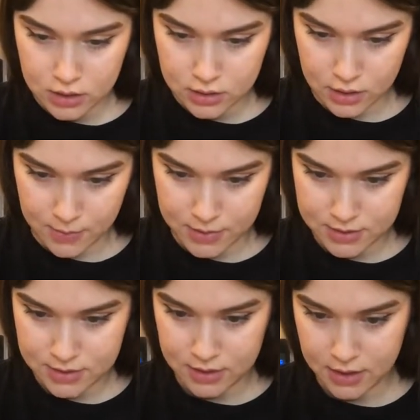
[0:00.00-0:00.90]
Then I'm gonna
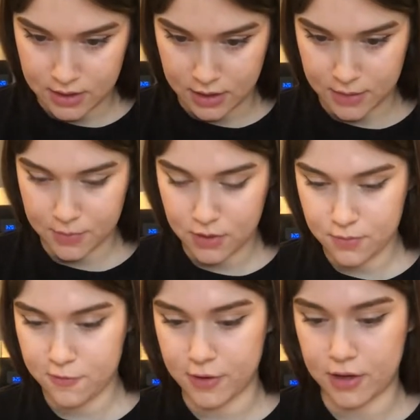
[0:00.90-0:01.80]
stick it in. I'm gonna
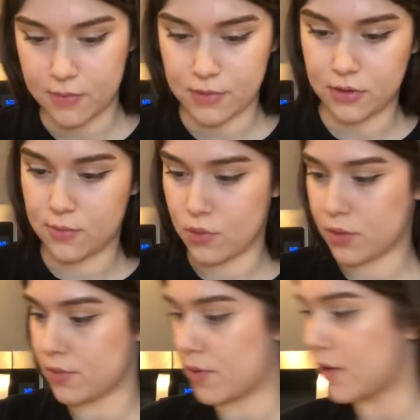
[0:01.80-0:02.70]
fill it up a little more
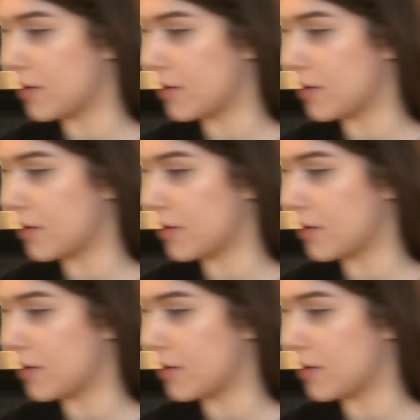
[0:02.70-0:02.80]
with water.